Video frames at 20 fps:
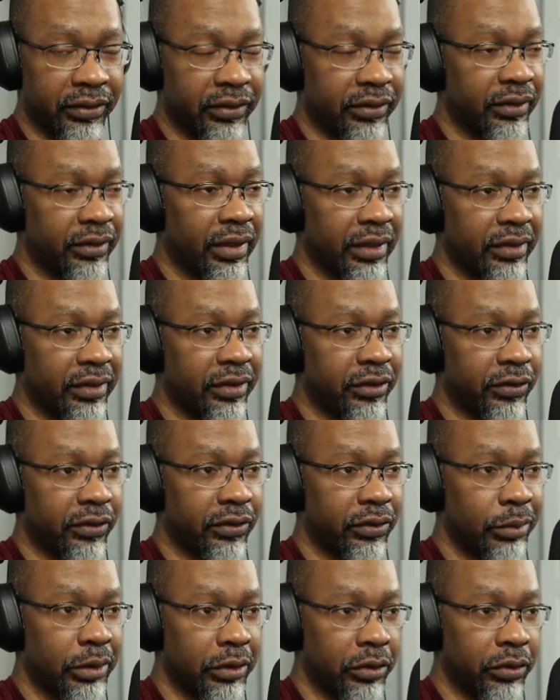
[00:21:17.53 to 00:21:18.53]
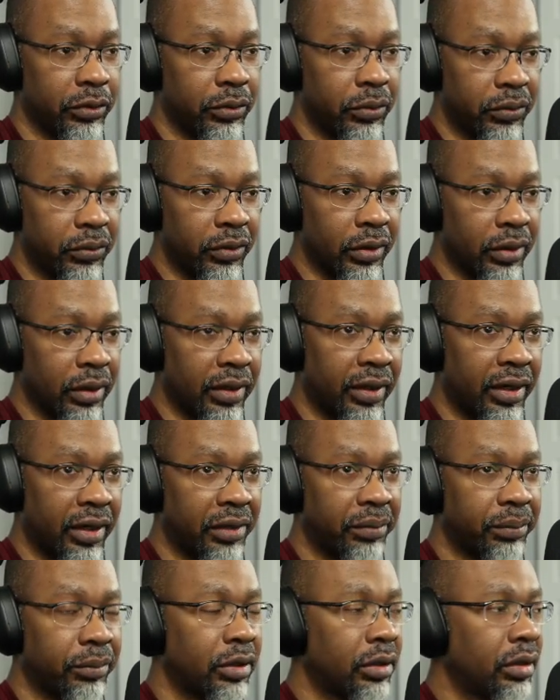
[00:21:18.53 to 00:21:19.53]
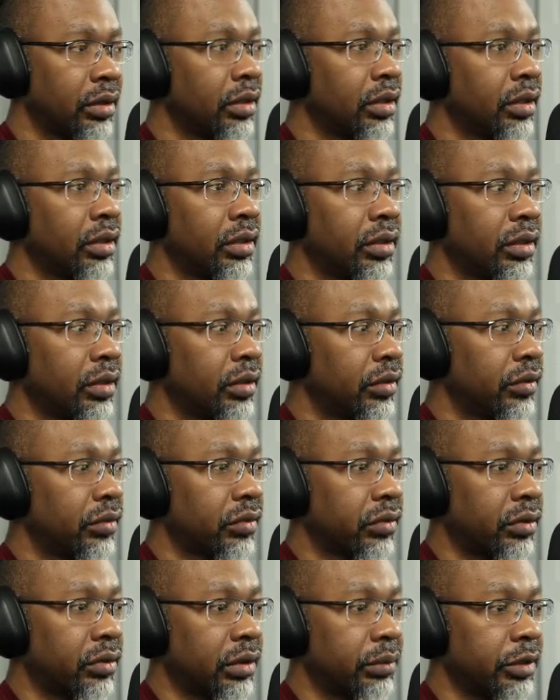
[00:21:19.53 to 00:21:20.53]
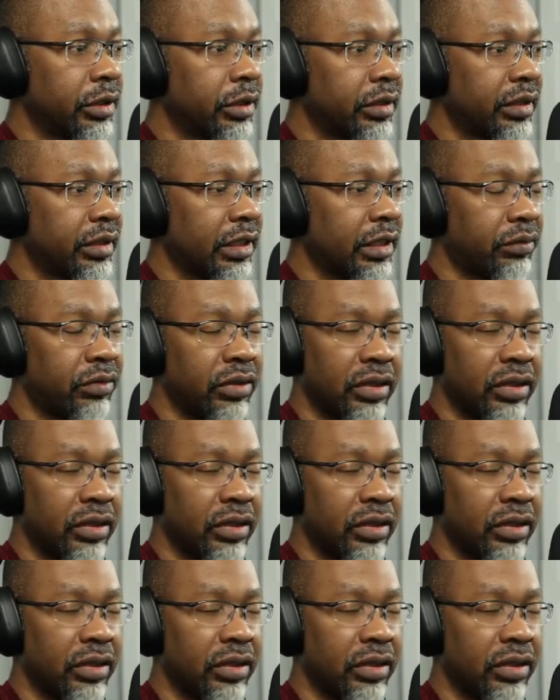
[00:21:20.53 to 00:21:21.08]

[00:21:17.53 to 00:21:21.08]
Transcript: Like this has been used a lot. So I'm gonna have to